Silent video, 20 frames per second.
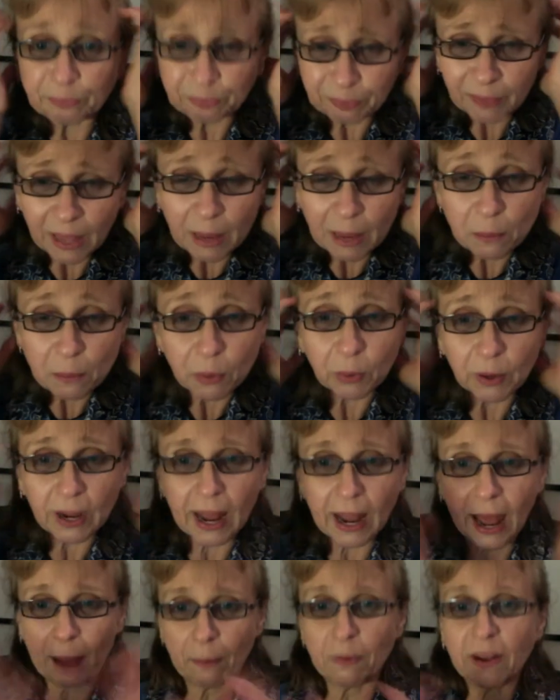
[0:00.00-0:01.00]
input
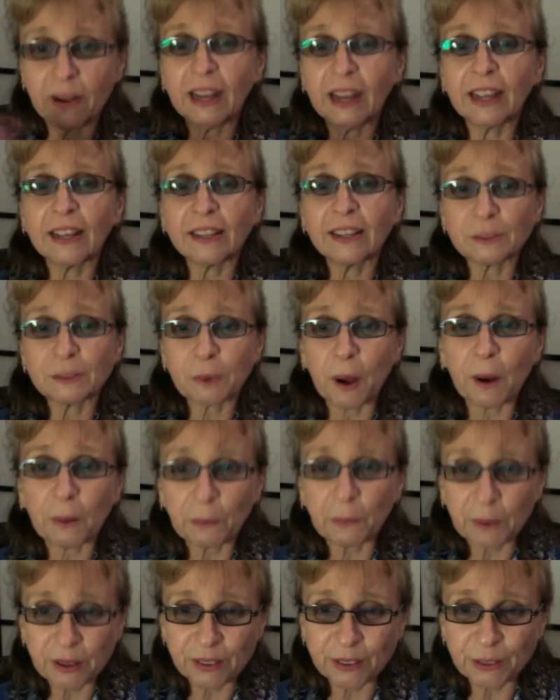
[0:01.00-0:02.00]
happening as well,
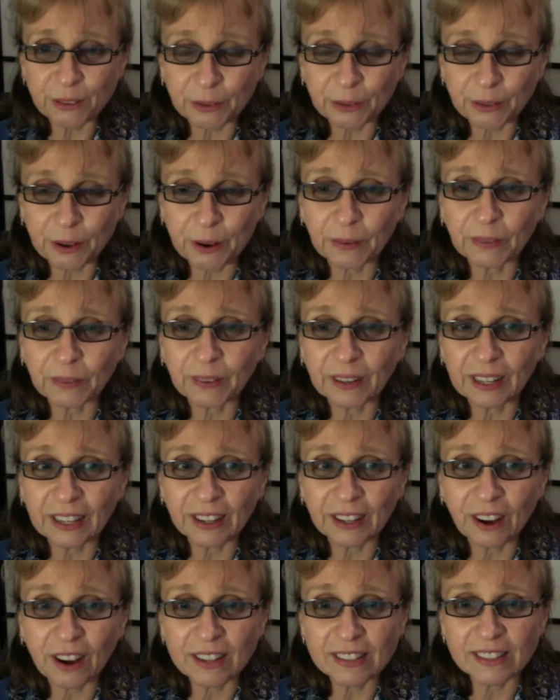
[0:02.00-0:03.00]
which is also really
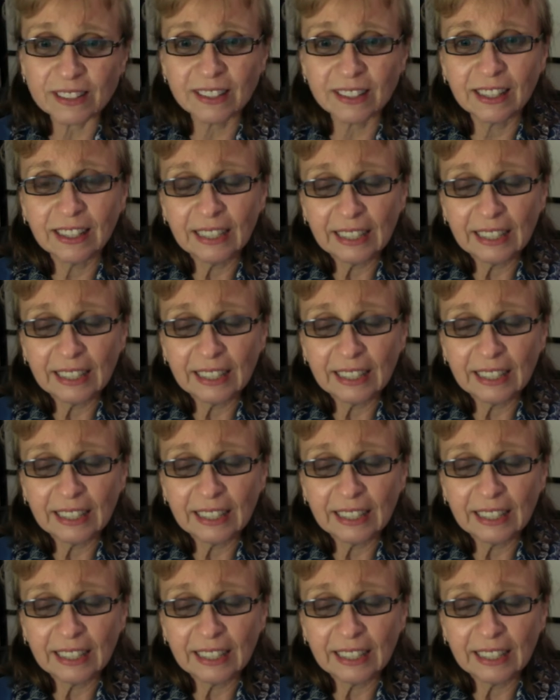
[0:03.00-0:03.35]
nice.